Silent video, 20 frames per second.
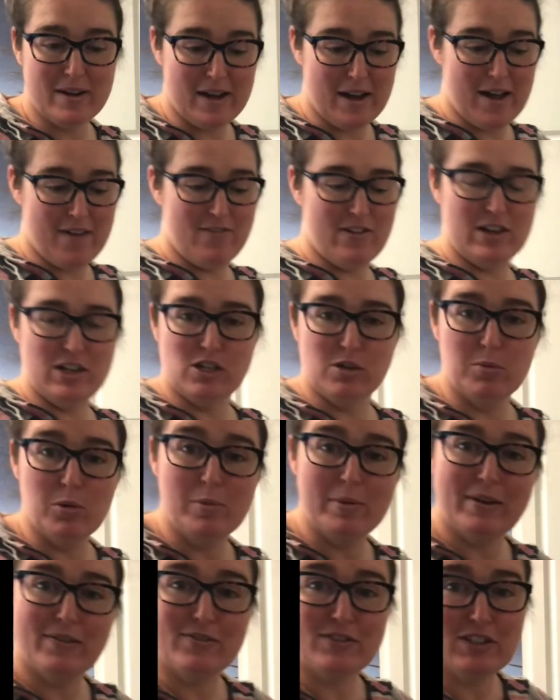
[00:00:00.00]
vegetable
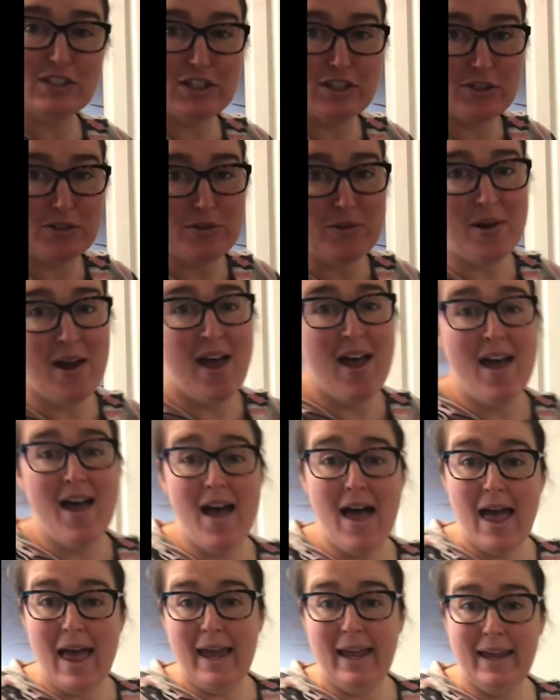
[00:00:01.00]
beef stew.
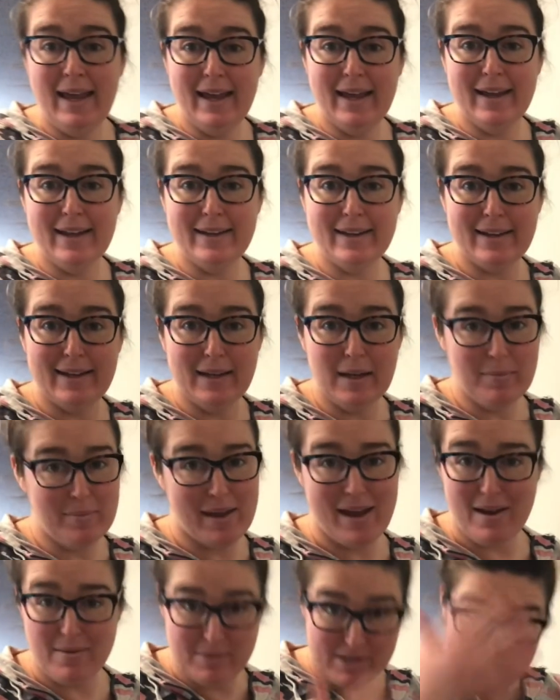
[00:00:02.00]
And yeah, I'm
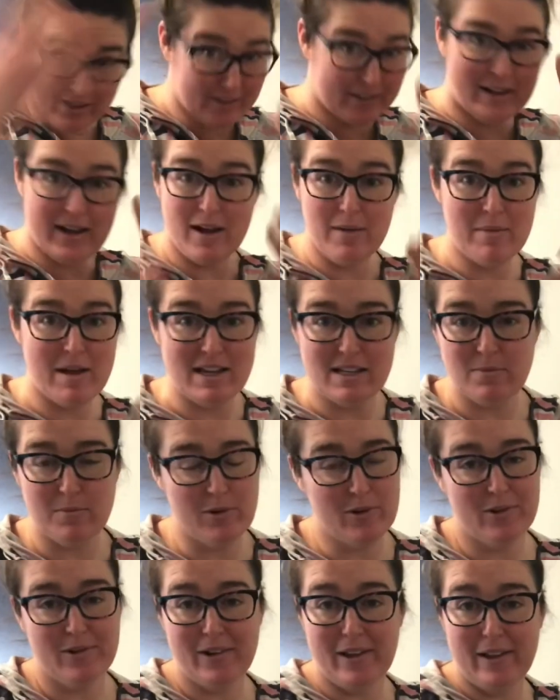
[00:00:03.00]
still in hot mess mode.
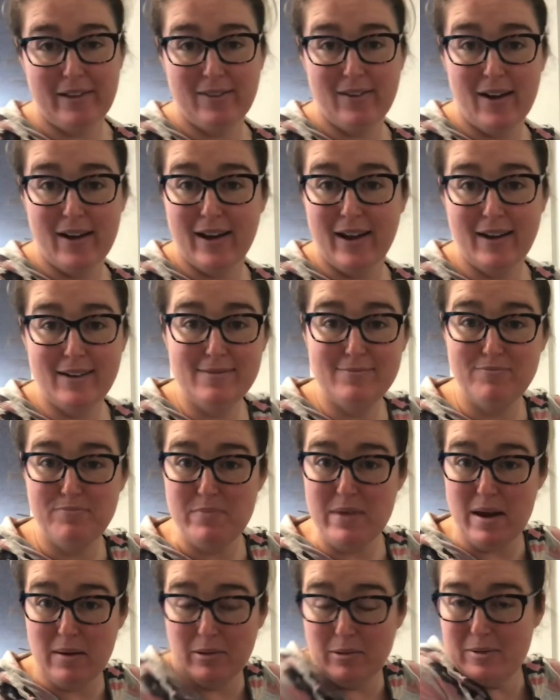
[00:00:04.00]
I thought I'd be
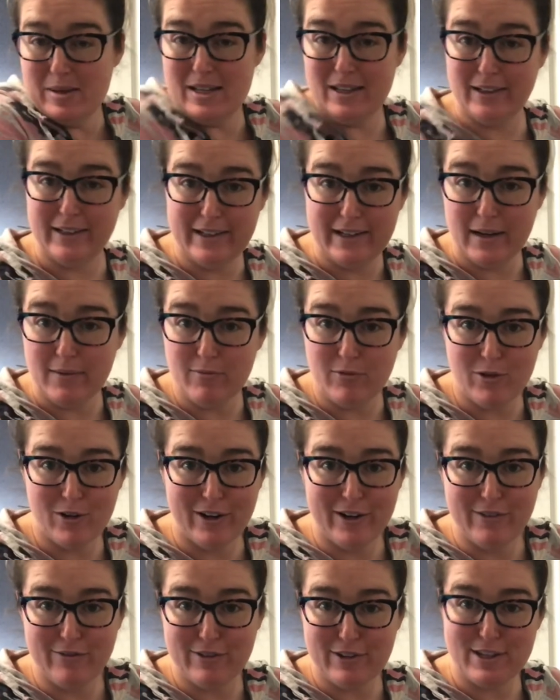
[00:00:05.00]
able to be cleaned up for you
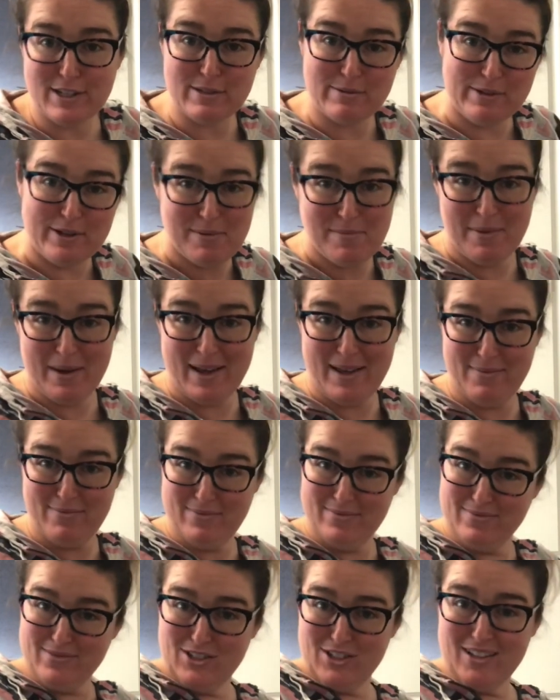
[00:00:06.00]
for this one, but
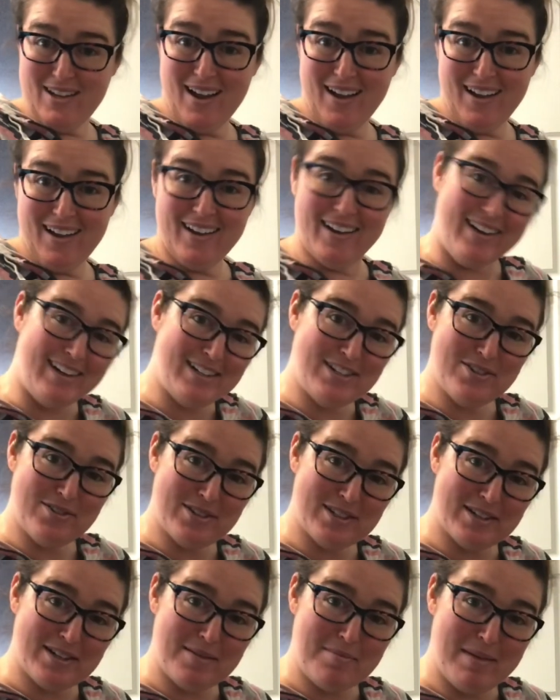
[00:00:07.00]
haha, joke's
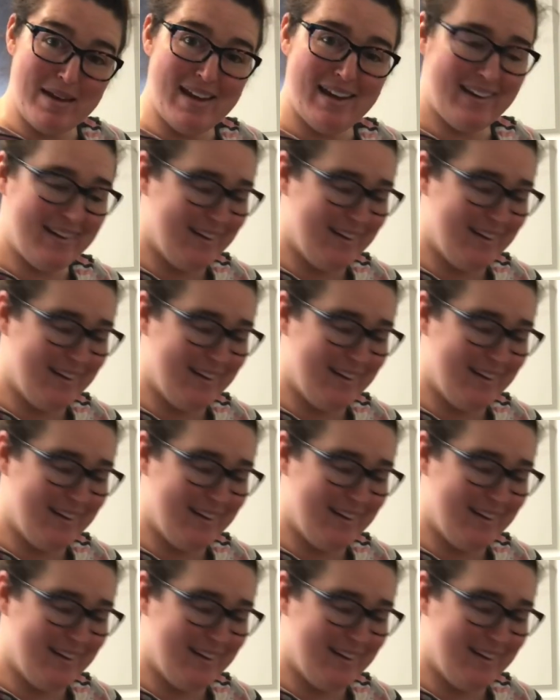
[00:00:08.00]
on me.